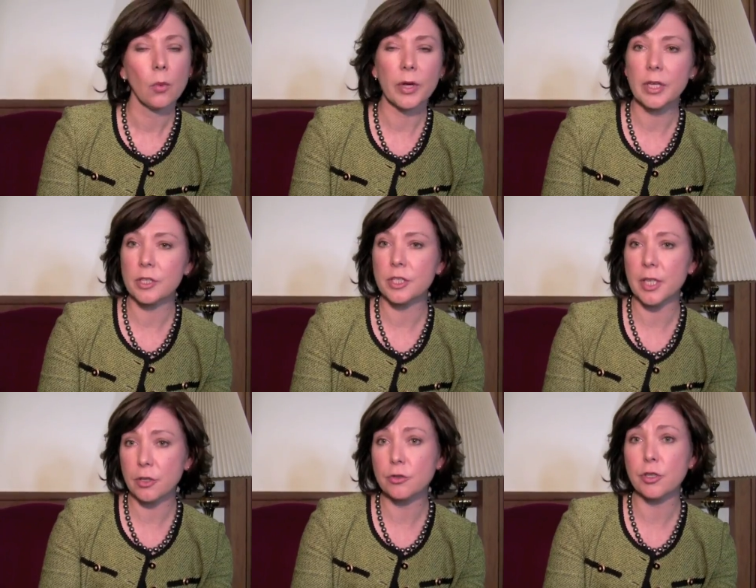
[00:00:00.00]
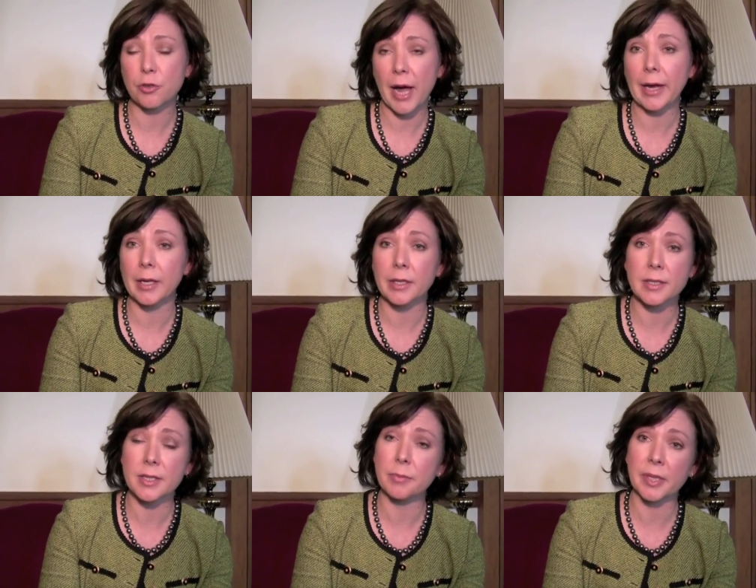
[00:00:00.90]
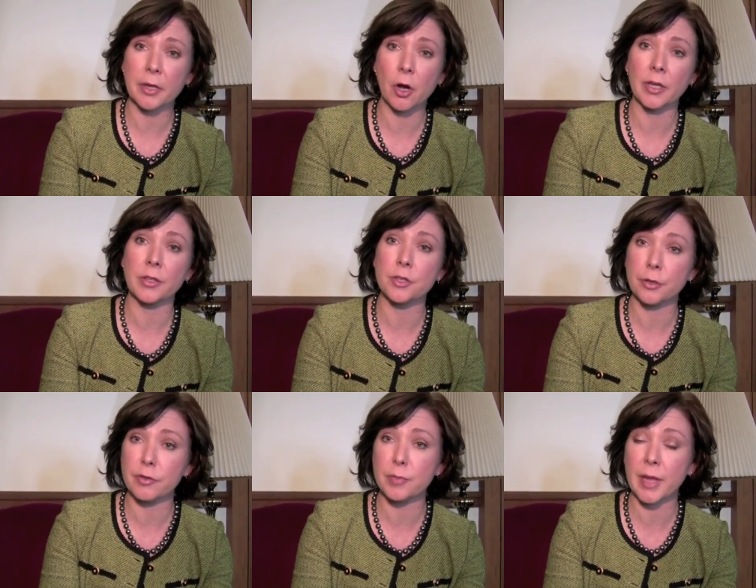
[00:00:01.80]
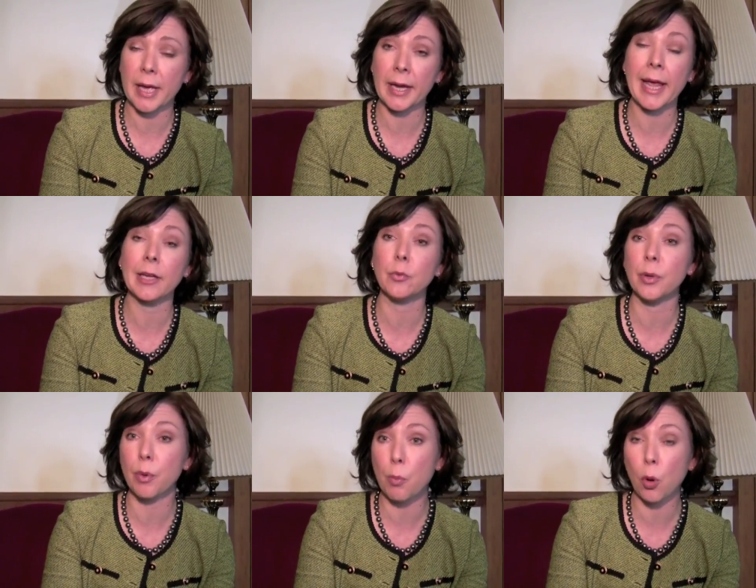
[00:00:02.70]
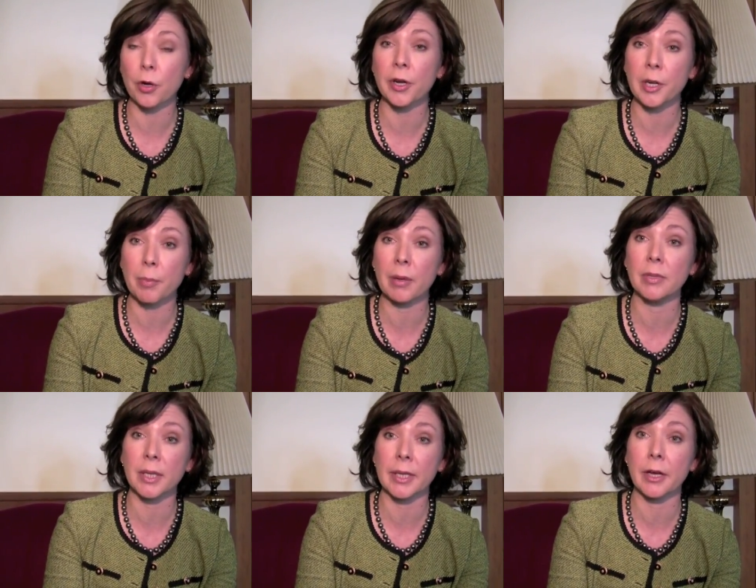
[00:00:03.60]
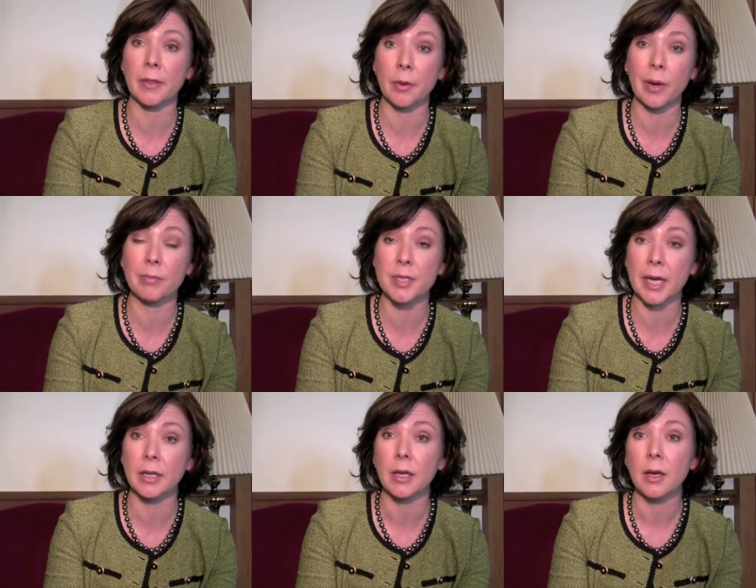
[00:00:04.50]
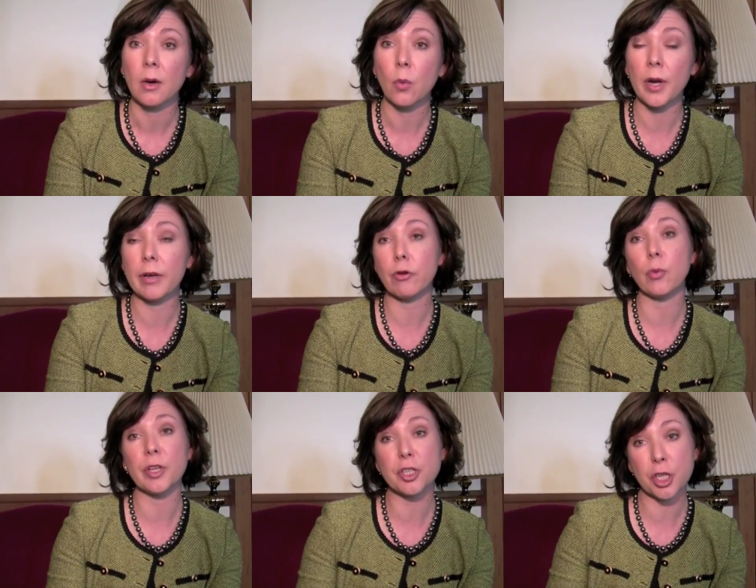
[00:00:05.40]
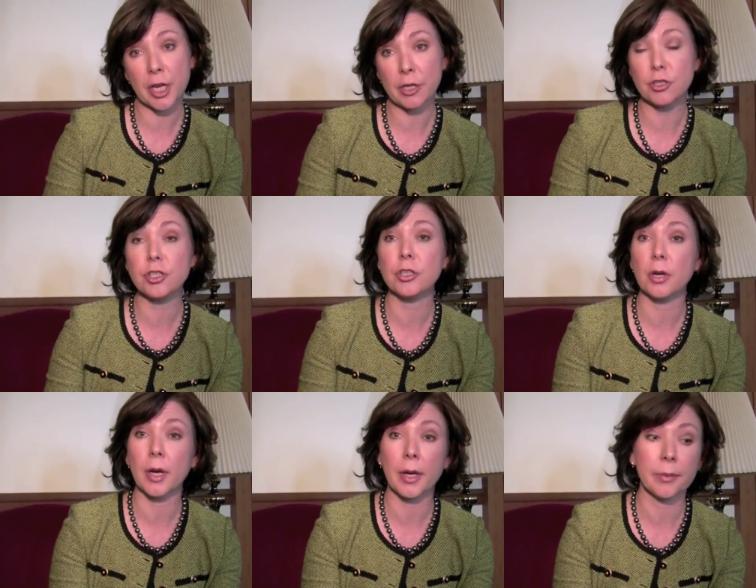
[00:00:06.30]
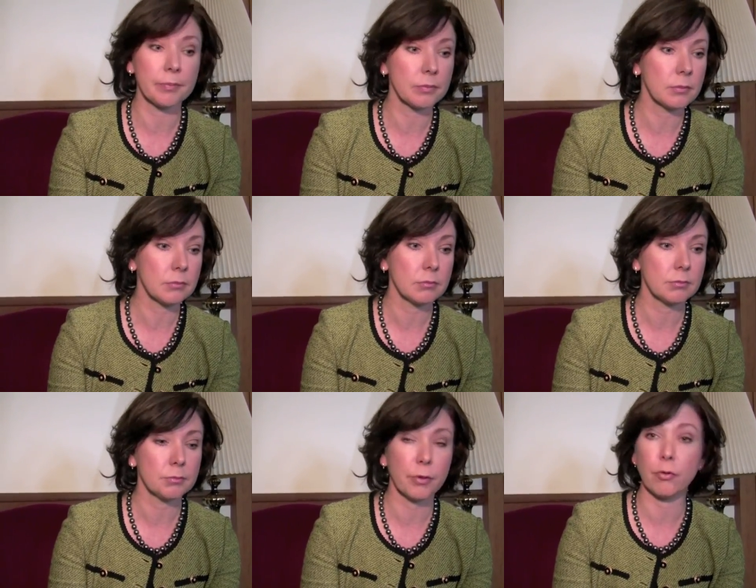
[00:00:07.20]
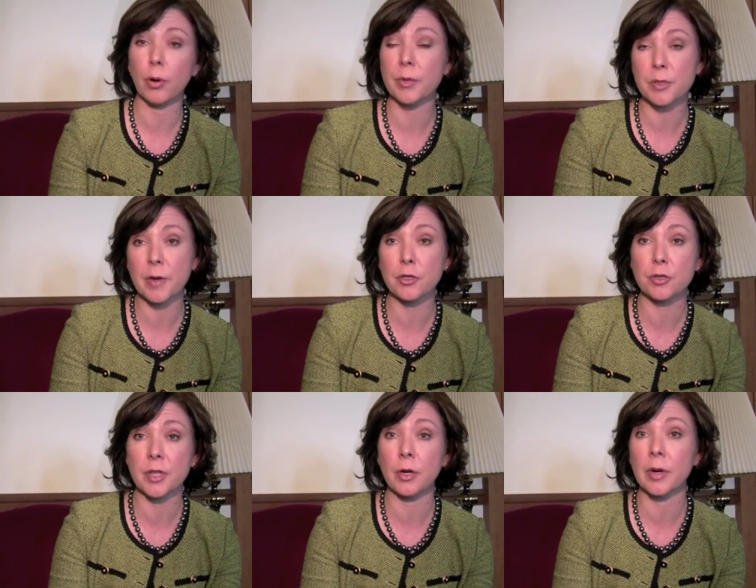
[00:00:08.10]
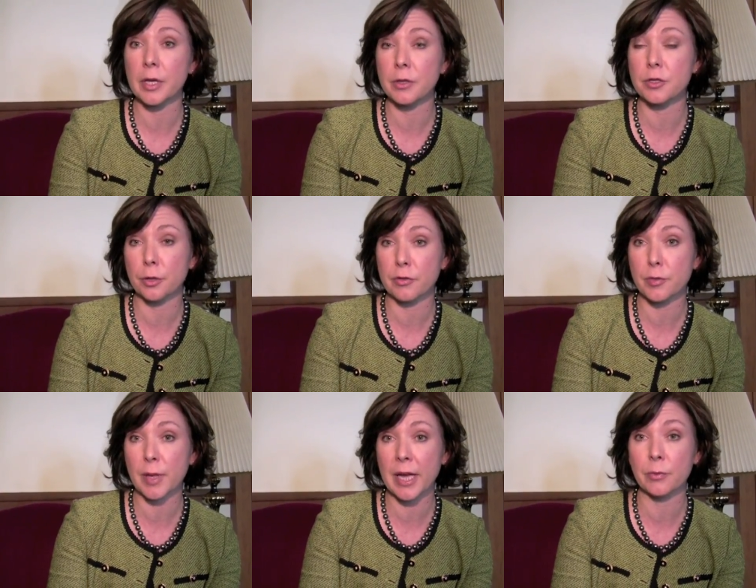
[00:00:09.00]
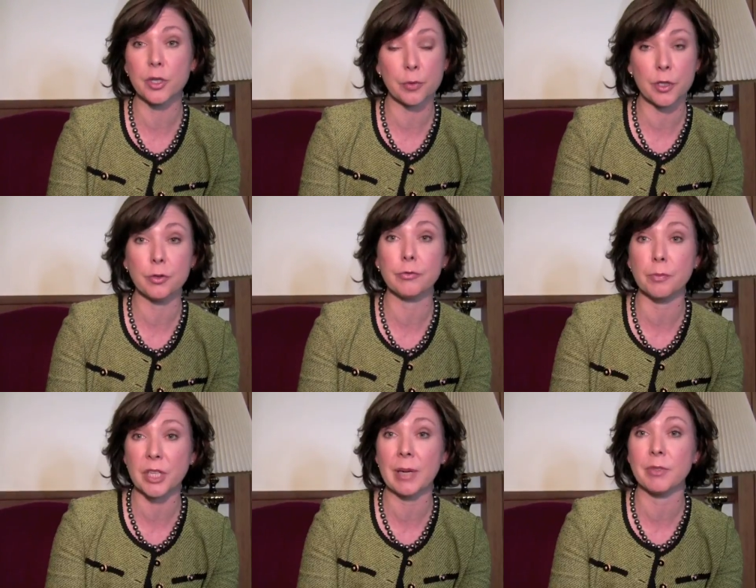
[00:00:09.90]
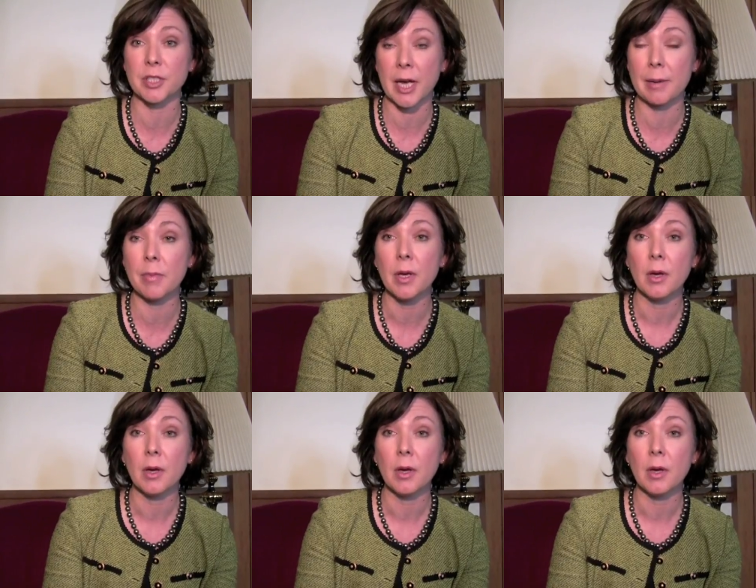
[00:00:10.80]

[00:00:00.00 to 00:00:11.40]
We continue to track it. It's simply not in the service plan, and we report on it publicly on the website. Whenever we change performance measures that are in the service plan, which we do from time to time,